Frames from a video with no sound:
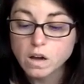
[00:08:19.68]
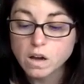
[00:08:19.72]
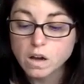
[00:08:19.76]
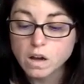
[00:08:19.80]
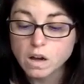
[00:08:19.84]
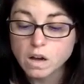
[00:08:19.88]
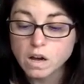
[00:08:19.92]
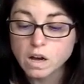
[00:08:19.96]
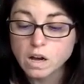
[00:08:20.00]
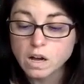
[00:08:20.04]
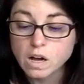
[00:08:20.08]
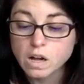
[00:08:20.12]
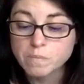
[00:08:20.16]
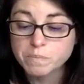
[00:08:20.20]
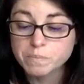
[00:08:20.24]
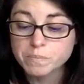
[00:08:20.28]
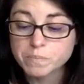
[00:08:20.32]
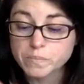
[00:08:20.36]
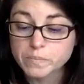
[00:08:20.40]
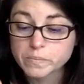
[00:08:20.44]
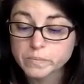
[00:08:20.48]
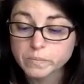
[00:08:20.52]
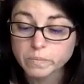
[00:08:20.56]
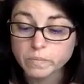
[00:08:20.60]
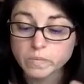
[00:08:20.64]

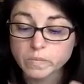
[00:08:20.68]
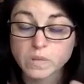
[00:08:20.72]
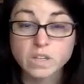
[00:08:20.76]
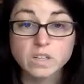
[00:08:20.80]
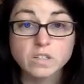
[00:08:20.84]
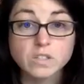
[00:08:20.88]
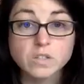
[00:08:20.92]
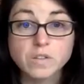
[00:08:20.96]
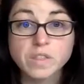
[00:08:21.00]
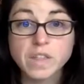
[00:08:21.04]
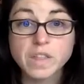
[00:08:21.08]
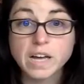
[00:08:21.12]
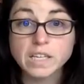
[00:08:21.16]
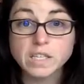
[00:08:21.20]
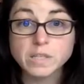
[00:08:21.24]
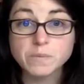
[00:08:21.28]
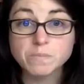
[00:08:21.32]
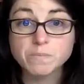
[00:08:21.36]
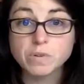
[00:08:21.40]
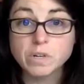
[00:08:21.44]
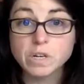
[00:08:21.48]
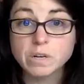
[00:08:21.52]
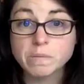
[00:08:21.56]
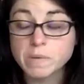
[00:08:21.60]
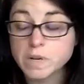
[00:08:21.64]
So that's
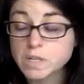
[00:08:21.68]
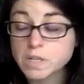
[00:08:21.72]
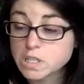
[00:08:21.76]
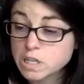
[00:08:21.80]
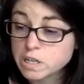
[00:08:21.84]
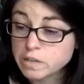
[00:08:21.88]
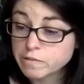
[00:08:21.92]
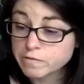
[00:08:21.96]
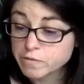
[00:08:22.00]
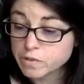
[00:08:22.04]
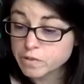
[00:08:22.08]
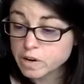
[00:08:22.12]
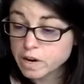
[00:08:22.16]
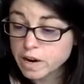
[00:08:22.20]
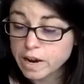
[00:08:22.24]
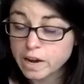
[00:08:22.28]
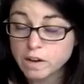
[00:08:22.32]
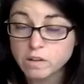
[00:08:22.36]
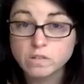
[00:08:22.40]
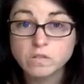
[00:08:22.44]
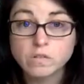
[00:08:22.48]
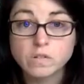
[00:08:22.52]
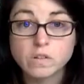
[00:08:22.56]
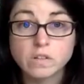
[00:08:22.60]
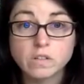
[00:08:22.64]
pretty much it for
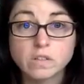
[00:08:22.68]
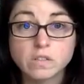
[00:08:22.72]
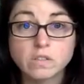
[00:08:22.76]
how